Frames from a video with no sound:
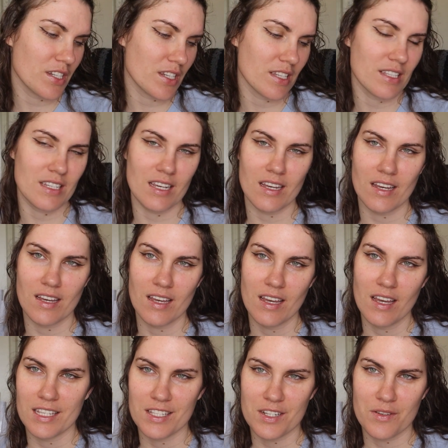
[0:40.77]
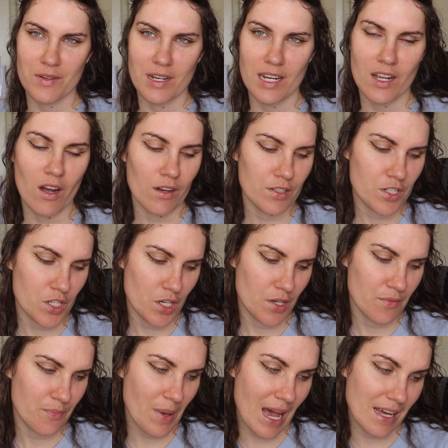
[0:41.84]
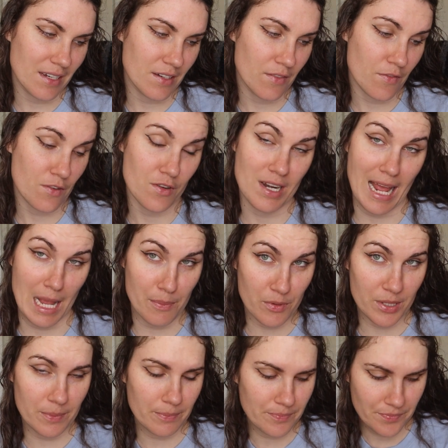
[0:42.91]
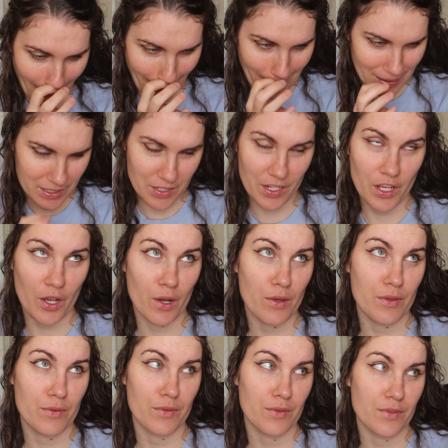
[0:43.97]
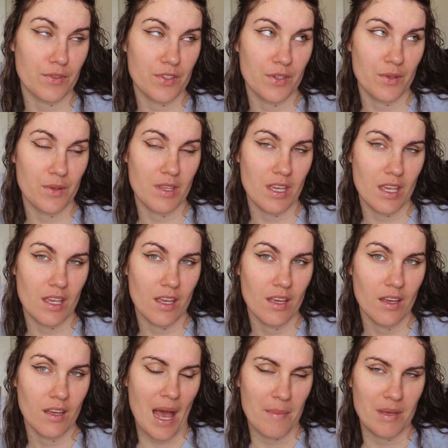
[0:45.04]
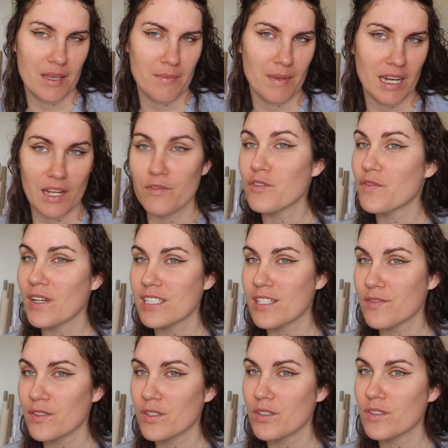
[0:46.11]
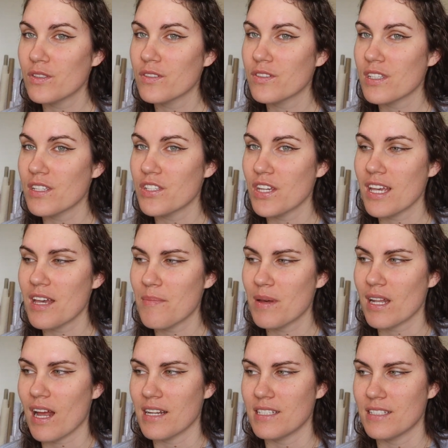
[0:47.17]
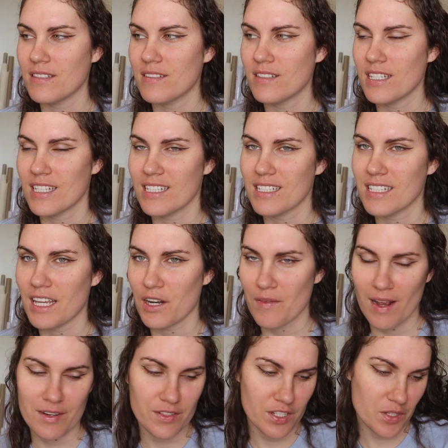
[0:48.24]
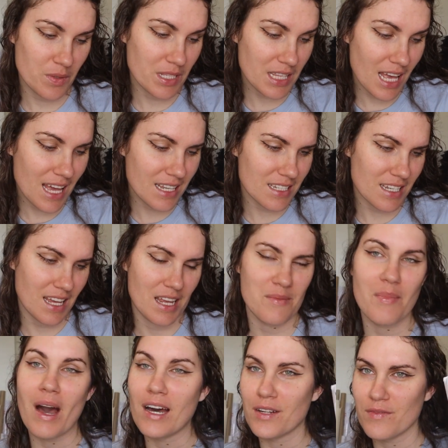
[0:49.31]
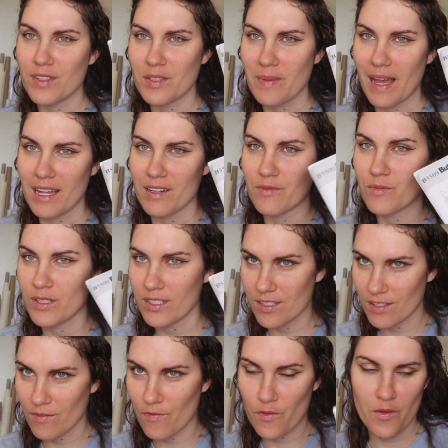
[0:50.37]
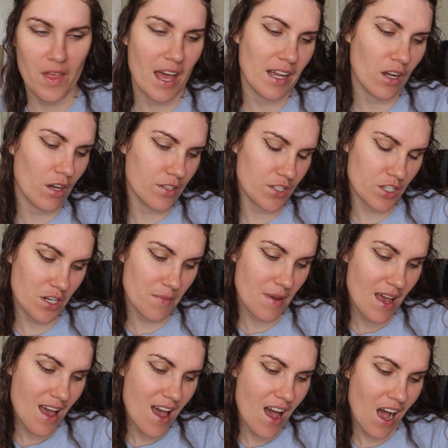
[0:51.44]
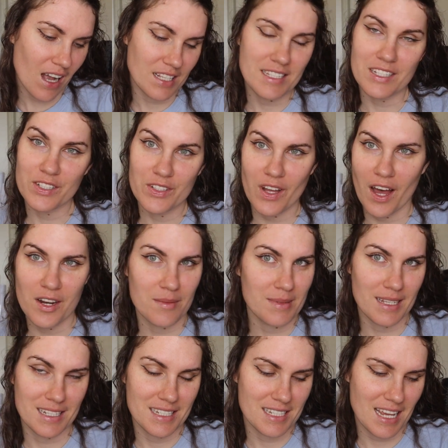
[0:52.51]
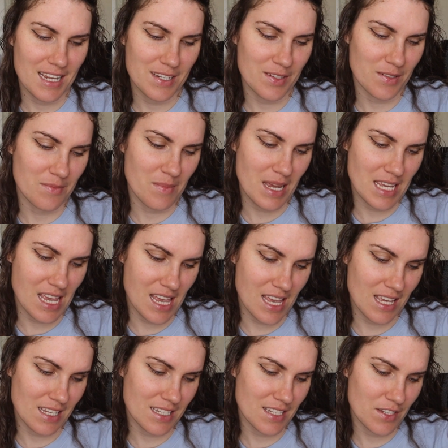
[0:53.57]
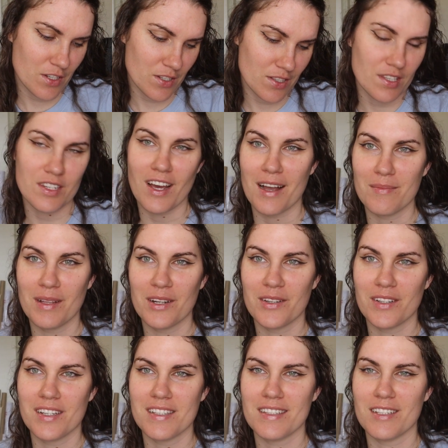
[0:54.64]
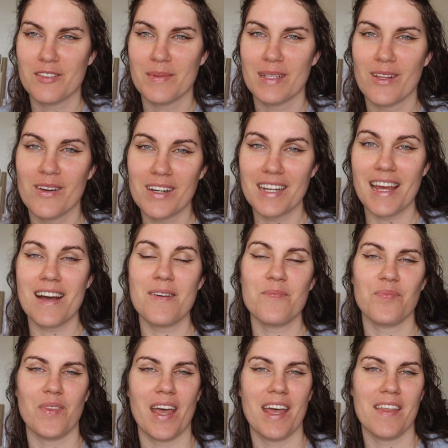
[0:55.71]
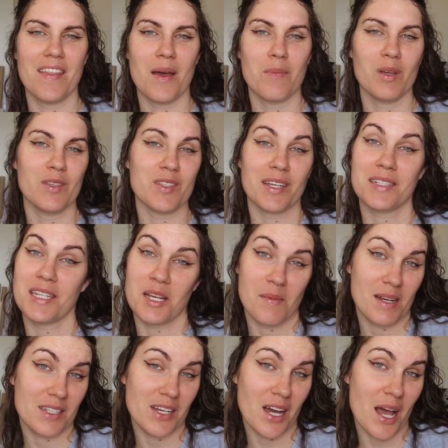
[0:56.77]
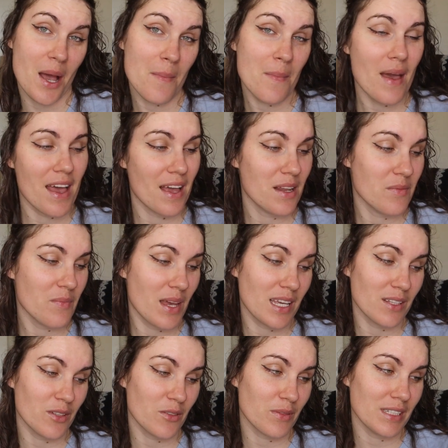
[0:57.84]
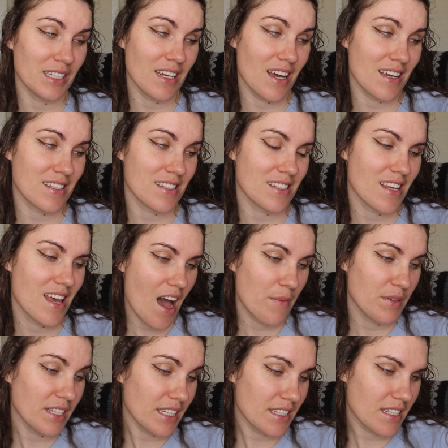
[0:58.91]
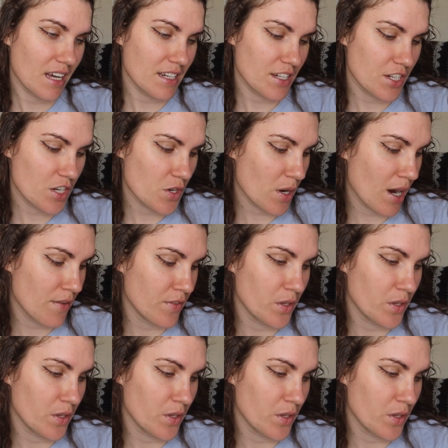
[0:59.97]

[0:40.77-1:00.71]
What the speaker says: just a history costume pattern for an apron. I was going to go to the Abbey Medieval Festival this year, but I didn't get around to doing that, and part of this pattern was for that costume. I still 100% intend on making it, just the timeline on it is a little bit longer now, and that means I can take my time and make it look really nice. I'm really excited to try